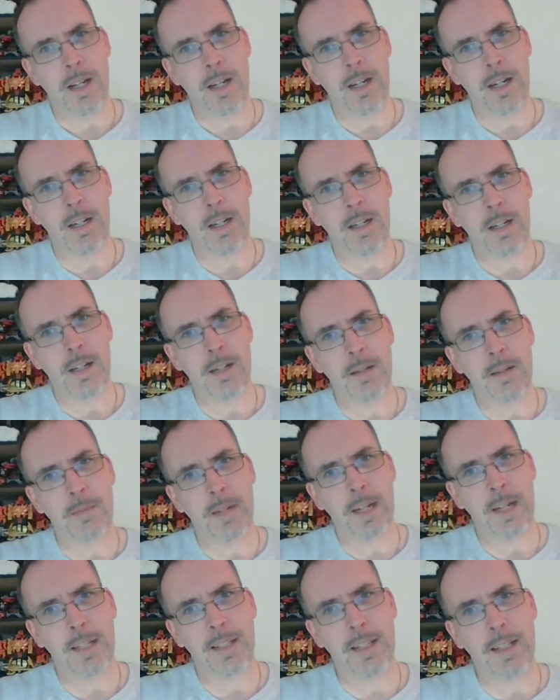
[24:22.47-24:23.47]

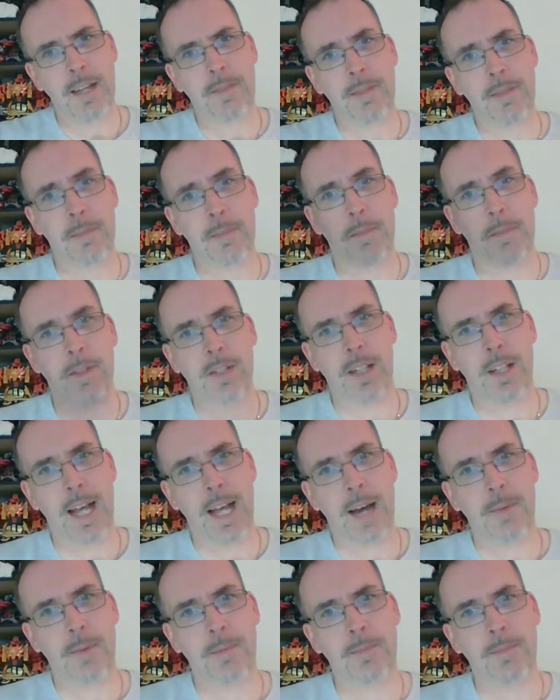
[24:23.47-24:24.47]
I definitely missed a
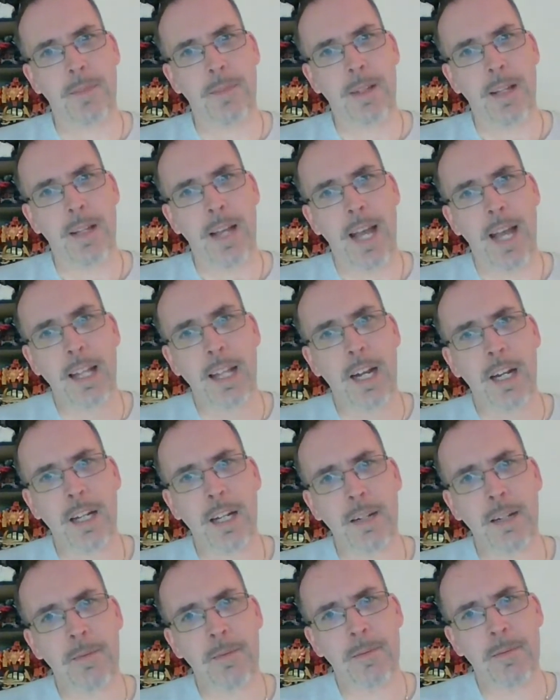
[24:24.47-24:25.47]
lot. Hey,
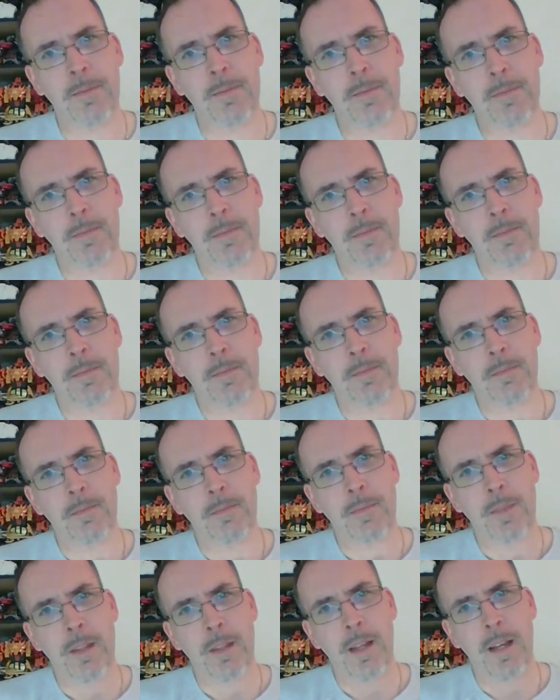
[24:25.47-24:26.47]
Larkin.
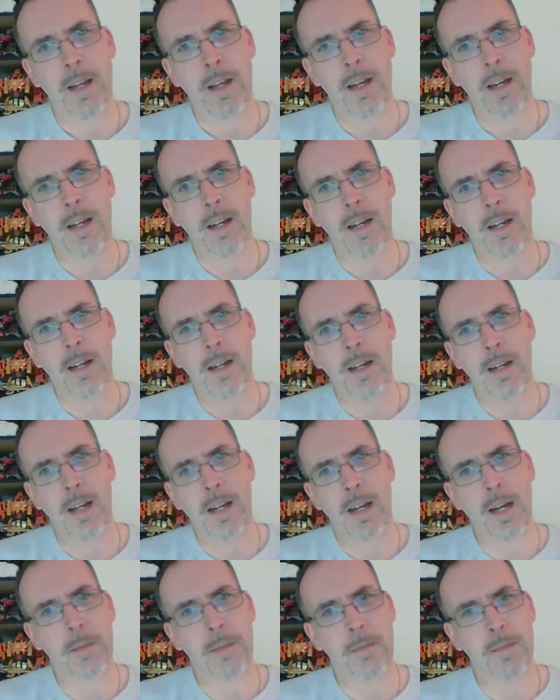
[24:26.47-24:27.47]

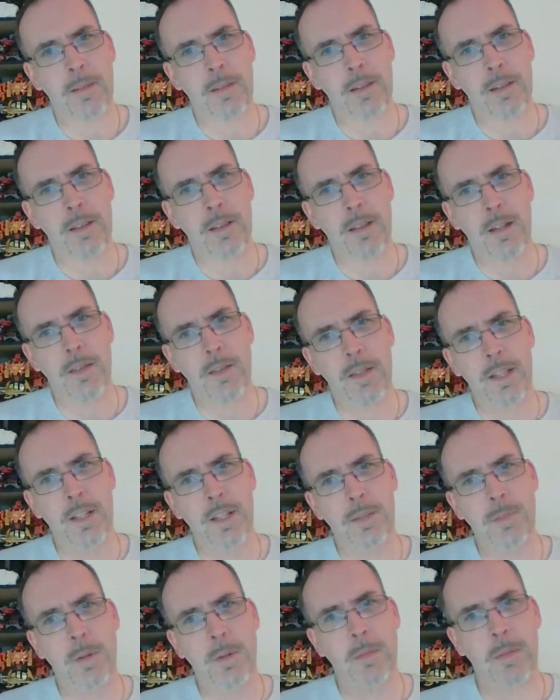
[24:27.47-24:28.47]
I'm loving
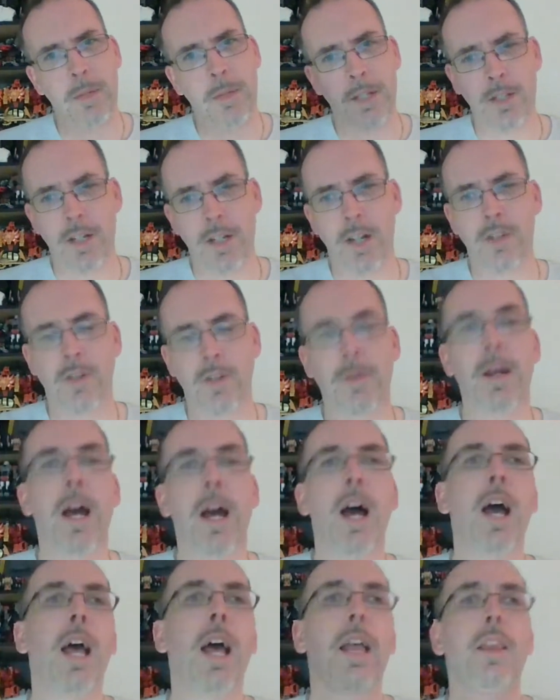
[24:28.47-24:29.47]
this Bumblebee Starscream.
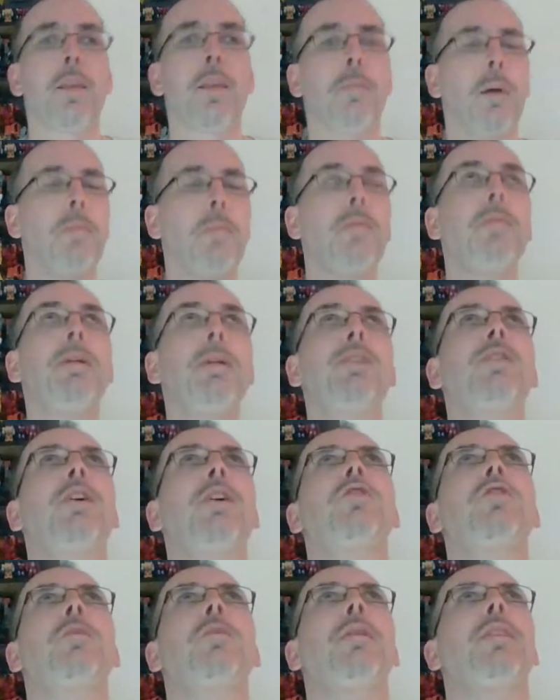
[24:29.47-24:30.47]
The Bumblebee
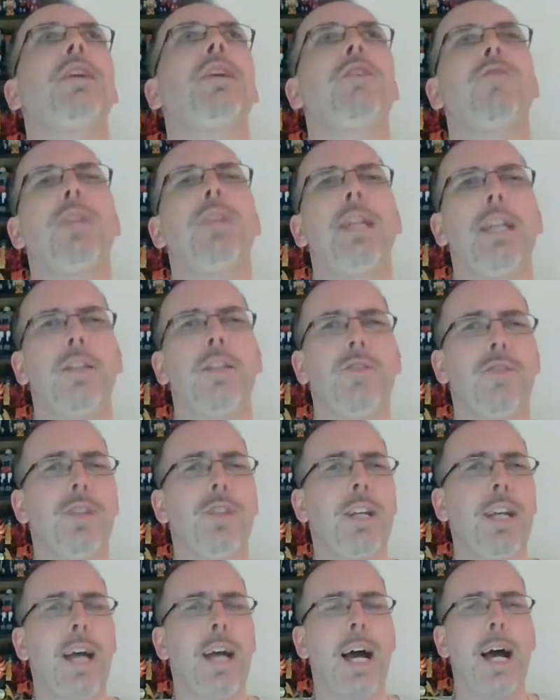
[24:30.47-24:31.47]
Starscream, I think, is really
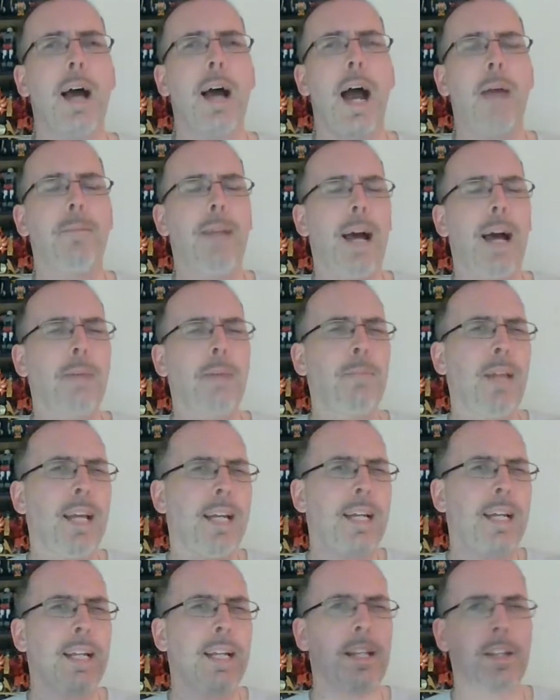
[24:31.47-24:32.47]
interesting. I'm not
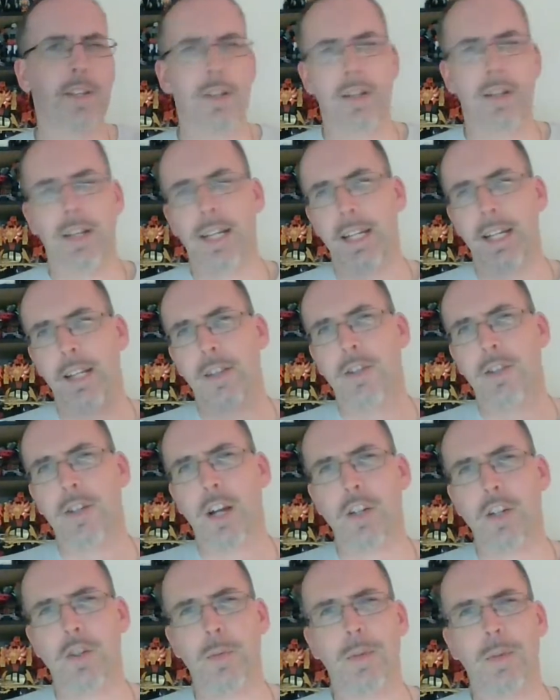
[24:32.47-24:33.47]
planning on getting the
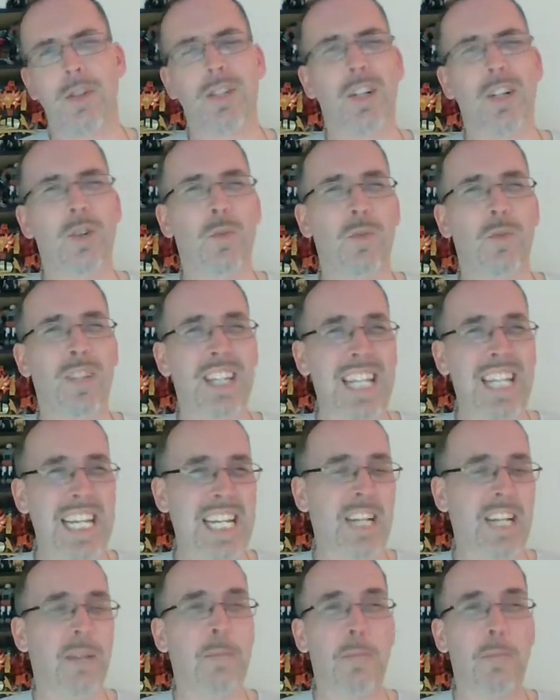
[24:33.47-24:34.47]
Starscream because I don't
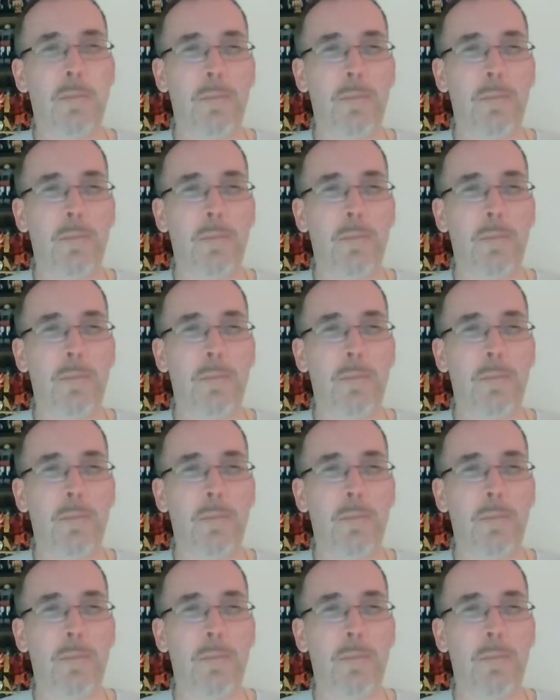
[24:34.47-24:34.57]
need it.